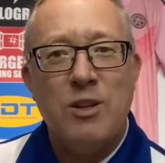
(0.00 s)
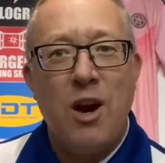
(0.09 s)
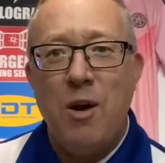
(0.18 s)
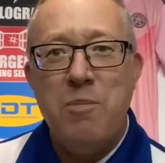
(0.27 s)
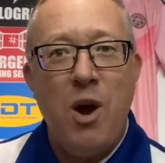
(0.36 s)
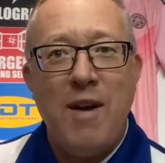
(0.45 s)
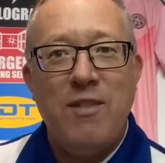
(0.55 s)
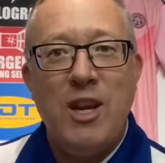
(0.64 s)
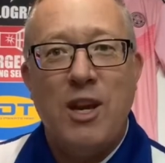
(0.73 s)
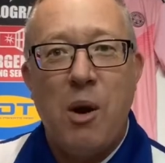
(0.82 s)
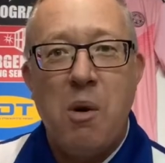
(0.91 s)
I'm not having
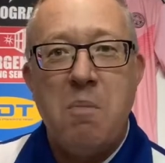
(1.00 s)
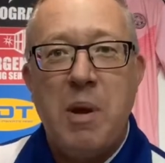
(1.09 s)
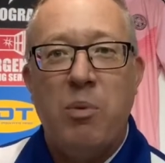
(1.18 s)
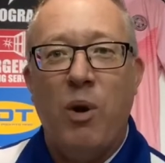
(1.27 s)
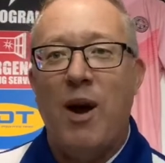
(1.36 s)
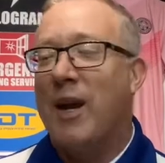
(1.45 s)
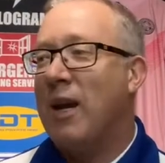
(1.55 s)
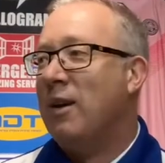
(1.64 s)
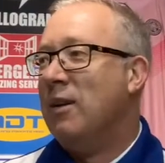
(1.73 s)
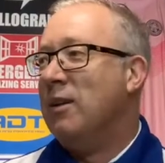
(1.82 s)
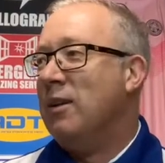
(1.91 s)
a go at people like
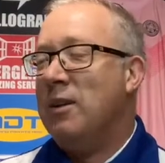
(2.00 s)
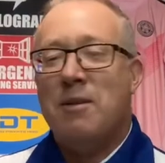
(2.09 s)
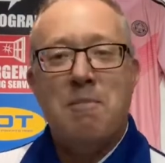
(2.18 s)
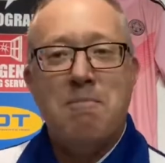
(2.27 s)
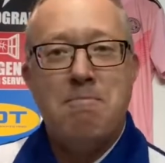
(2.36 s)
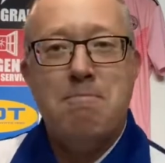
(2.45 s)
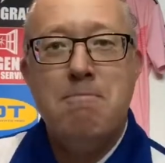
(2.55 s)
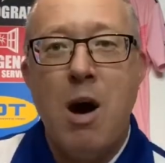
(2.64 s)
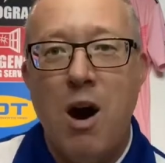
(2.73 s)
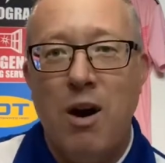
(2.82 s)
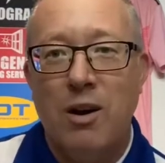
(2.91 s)

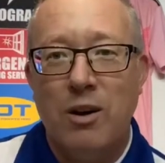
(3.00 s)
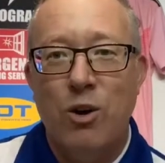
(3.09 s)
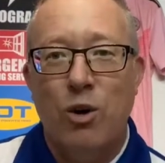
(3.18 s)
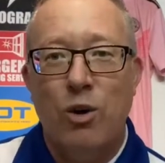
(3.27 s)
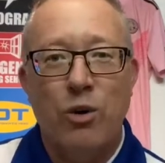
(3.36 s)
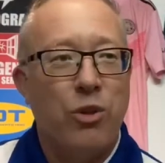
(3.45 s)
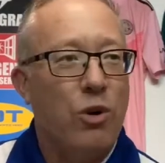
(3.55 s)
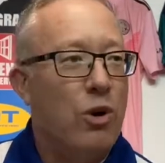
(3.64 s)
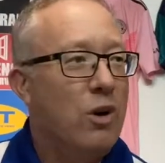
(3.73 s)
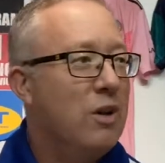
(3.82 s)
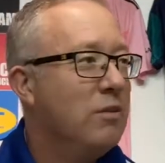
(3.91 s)
Mark North
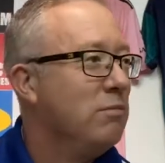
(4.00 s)
or